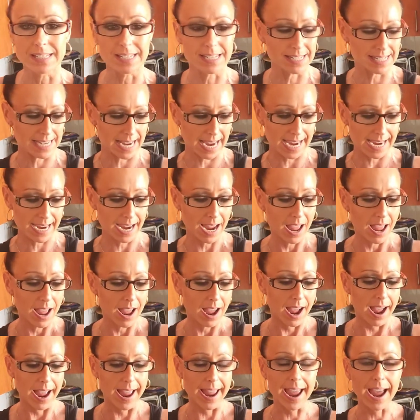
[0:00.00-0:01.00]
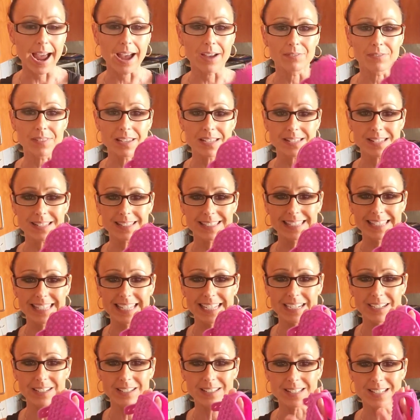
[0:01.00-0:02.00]
today, I have this
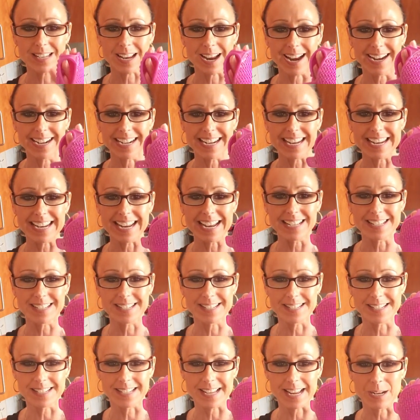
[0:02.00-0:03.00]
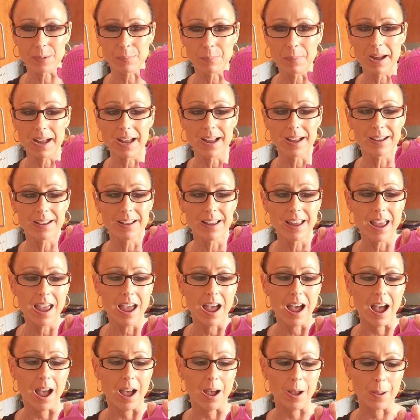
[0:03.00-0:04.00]
little tiny Sigma
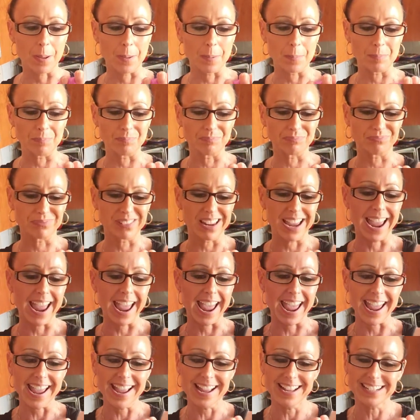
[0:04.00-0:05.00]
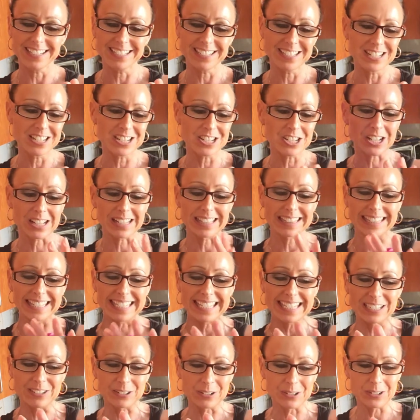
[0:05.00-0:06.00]
hand
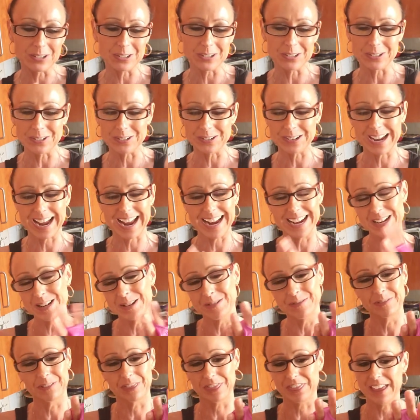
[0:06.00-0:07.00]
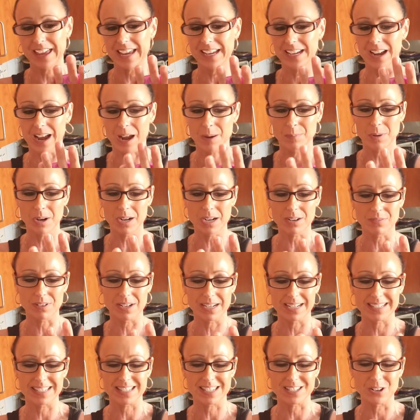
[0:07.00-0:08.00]
cleaner kind of thing.
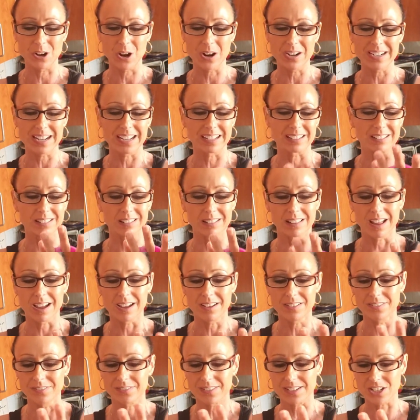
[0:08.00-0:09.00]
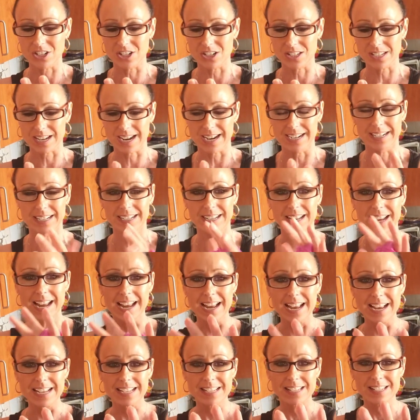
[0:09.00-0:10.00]
It's not a glove, it just kind of
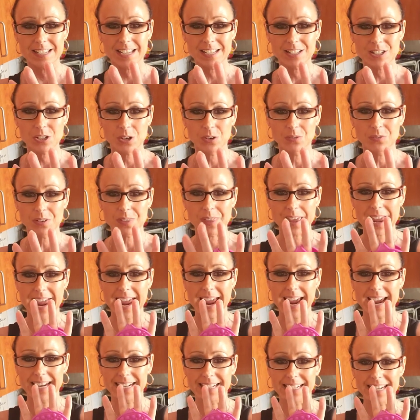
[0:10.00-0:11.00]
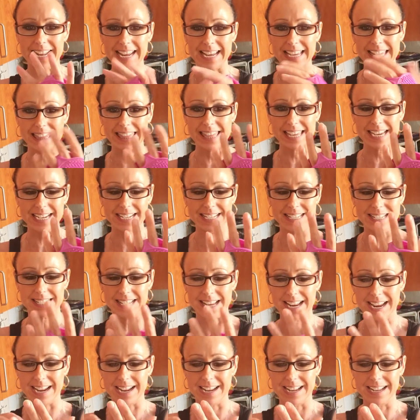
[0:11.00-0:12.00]
sits over the hand like
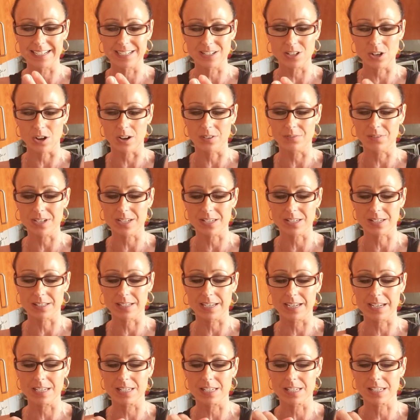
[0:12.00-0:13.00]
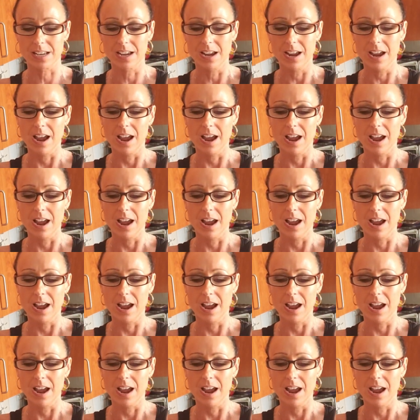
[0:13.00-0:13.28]
this, and obviously is